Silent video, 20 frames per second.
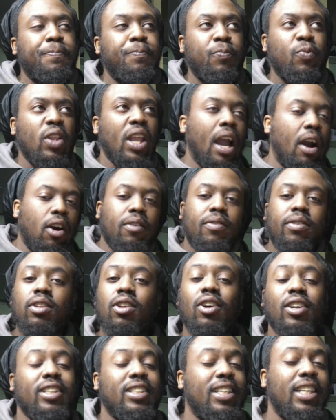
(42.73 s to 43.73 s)
however
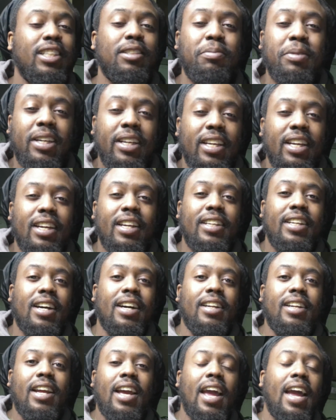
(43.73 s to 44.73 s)
long it takes me to get it
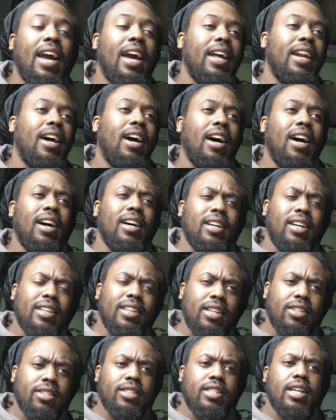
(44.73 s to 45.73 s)
done. And
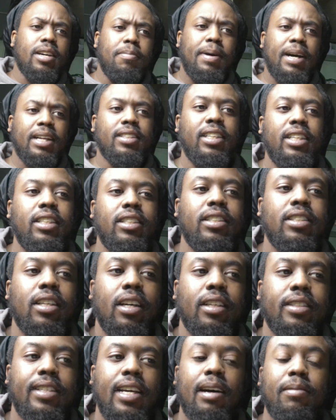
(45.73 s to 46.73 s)
another thing about these
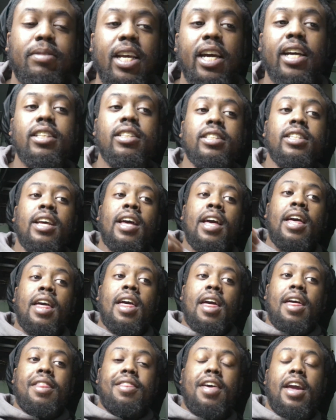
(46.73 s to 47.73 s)
top 10s,
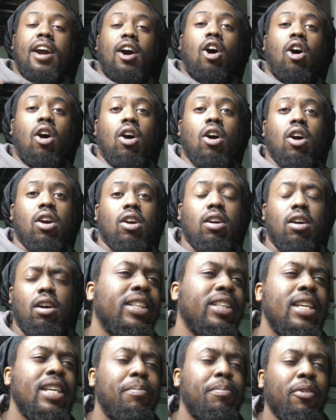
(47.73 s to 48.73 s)
they are a
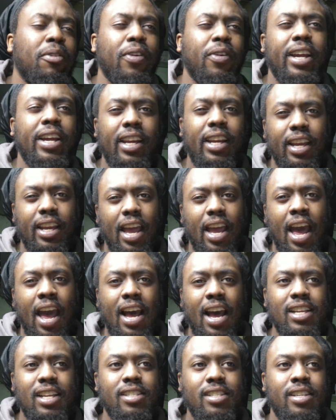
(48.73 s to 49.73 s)
type of rating it
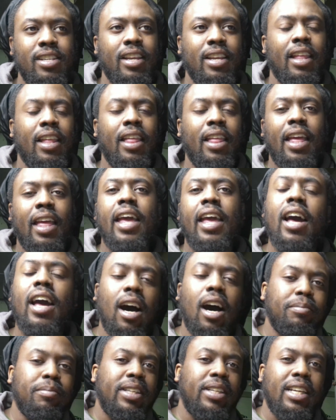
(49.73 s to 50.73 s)
has. It
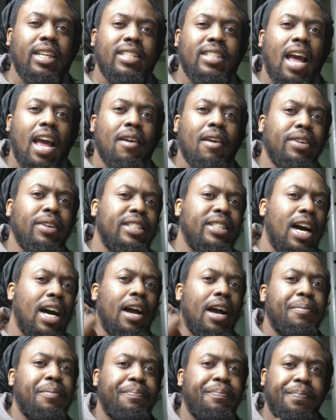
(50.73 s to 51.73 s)
updates every
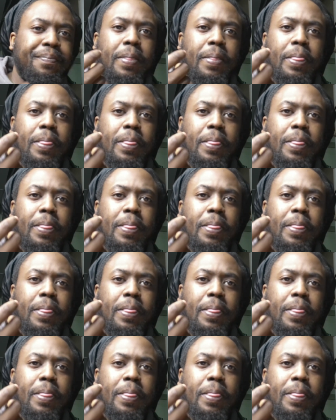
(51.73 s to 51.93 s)
time